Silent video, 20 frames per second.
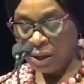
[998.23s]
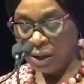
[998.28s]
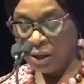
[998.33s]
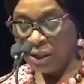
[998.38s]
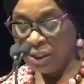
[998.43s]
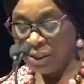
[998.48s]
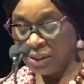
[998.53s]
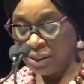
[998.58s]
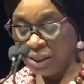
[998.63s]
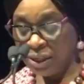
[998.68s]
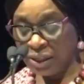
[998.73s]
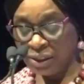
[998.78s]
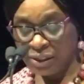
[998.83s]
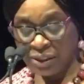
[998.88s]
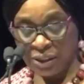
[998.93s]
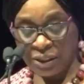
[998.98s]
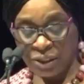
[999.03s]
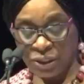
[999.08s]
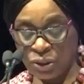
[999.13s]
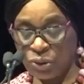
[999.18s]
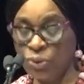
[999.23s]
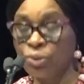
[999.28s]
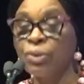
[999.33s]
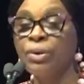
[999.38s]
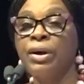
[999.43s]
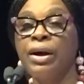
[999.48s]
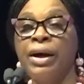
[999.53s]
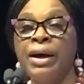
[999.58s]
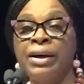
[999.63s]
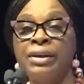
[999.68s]
easy access
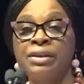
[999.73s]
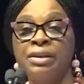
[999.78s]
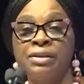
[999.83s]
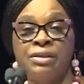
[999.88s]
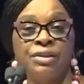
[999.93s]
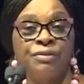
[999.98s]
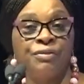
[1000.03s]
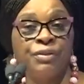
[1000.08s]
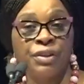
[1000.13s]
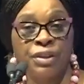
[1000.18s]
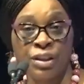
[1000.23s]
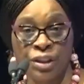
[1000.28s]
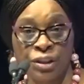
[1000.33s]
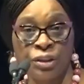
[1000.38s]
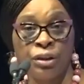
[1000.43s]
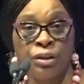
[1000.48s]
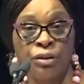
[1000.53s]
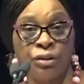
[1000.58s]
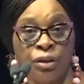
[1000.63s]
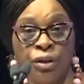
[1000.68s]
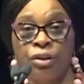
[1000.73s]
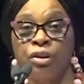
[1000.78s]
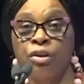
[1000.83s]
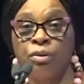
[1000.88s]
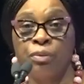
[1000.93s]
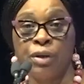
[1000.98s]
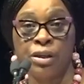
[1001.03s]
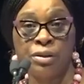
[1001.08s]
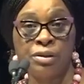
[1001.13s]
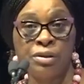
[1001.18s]
to identification
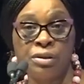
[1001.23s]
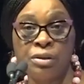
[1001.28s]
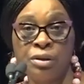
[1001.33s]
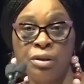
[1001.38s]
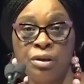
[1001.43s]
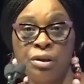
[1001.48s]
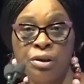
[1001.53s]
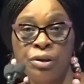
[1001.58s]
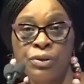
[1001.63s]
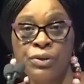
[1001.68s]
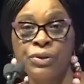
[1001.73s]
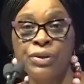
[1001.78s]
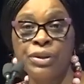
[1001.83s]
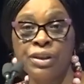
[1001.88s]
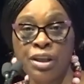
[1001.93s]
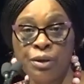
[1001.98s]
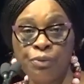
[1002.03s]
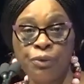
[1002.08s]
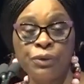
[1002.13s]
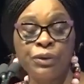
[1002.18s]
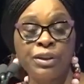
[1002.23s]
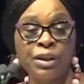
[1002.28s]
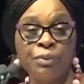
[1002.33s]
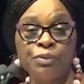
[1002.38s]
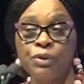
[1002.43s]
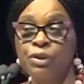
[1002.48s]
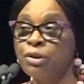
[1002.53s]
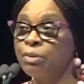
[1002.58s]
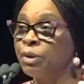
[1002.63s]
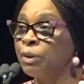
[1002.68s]
documents to enable
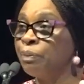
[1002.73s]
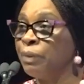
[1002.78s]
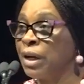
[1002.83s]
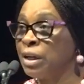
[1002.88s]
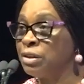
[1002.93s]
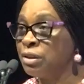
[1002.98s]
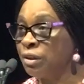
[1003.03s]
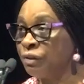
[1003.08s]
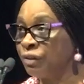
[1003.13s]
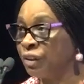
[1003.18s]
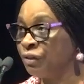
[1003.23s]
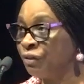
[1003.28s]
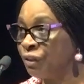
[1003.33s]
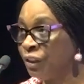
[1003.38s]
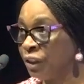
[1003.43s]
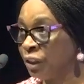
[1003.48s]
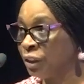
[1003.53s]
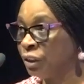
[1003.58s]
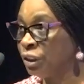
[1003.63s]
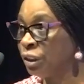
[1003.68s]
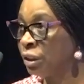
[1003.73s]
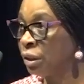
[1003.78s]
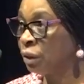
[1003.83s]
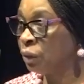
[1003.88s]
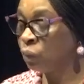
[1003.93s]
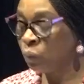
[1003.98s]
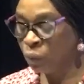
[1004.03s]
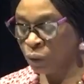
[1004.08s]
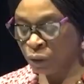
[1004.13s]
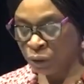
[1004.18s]
them to be part of the
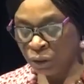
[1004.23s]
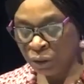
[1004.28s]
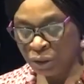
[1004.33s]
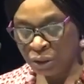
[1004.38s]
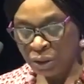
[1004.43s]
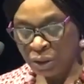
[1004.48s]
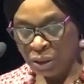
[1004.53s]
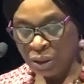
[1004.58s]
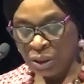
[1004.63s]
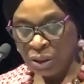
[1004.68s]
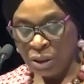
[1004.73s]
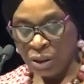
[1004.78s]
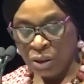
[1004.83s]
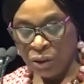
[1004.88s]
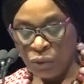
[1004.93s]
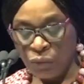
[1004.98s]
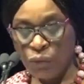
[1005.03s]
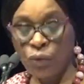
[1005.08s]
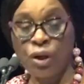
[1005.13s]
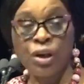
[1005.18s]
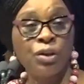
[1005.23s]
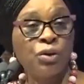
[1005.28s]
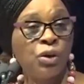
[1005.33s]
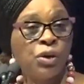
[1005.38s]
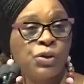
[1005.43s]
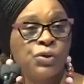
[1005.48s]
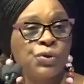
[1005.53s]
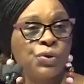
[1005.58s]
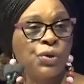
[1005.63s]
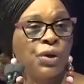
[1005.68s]
financial world. We
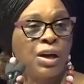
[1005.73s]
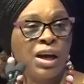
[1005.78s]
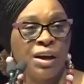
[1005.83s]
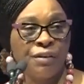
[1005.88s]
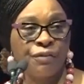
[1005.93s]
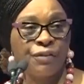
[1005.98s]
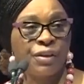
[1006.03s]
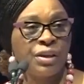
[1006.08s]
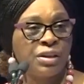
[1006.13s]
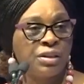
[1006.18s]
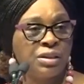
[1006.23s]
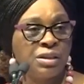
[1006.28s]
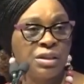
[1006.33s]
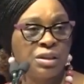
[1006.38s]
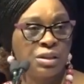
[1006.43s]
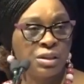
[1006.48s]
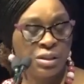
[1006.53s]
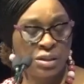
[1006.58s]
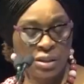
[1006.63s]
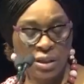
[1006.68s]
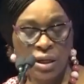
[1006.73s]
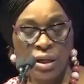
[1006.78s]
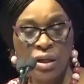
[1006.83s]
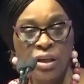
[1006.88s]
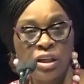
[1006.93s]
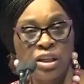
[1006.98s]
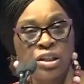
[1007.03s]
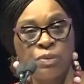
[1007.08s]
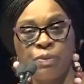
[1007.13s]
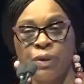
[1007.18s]
also have cases,
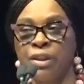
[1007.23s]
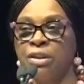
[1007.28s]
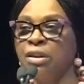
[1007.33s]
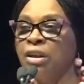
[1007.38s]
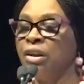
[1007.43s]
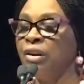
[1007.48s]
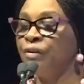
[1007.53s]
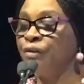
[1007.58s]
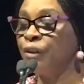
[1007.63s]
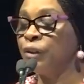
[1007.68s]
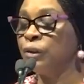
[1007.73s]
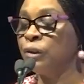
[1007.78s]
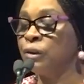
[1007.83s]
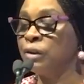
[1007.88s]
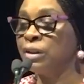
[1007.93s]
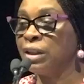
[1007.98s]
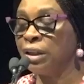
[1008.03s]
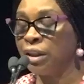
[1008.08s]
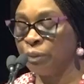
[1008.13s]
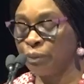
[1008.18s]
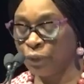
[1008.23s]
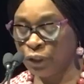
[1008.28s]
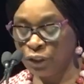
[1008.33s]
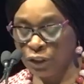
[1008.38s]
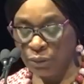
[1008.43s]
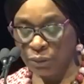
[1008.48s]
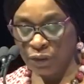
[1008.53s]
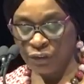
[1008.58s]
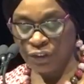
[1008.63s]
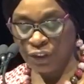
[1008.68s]
especially for those at the
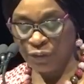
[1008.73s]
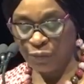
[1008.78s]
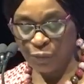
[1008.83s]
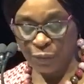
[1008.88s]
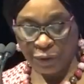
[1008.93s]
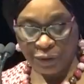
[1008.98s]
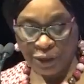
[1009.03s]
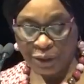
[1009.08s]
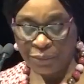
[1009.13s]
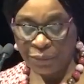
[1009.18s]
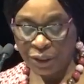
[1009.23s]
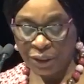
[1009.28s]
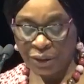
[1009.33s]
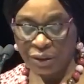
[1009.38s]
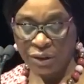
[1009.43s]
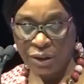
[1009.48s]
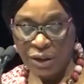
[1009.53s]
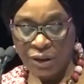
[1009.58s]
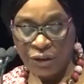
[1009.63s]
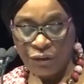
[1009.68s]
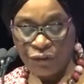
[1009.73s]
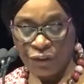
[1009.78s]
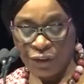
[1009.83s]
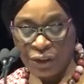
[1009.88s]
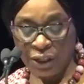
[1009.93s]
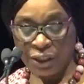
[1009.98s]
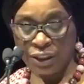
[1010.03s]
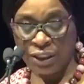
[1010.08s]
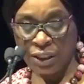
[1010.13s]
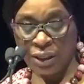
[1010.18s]
bottom of the pyramid,
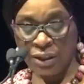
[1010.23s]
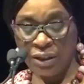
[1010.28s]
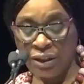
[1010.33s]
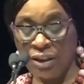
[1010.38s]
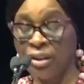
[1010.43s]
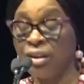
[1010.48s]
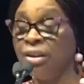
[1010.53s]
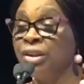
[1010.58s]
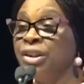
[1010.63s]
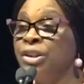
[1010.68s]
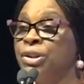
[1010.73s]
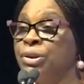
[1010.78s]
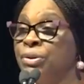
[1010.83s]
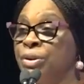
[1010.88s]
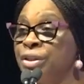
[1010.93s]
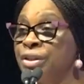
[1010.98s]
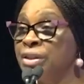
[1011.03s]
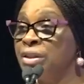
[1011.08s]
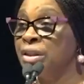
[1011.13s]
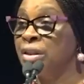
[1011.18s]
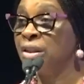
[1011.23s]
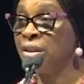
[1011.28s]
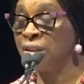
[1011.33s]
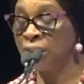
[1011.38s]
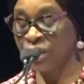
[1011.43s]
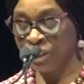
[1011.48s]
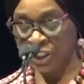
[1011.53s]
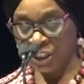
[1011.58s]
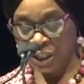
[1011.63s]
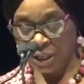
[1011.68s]
financial illiteracy is
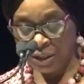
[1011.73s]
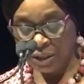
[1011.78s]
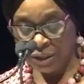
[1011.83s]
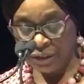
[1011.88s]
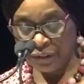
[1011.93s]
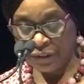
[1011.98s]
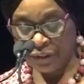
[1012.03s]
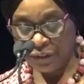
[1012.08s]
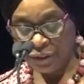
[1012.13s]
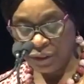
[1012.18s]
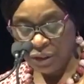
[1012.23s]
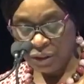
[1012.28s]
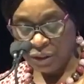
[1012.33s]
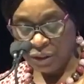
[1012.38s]
a challenge.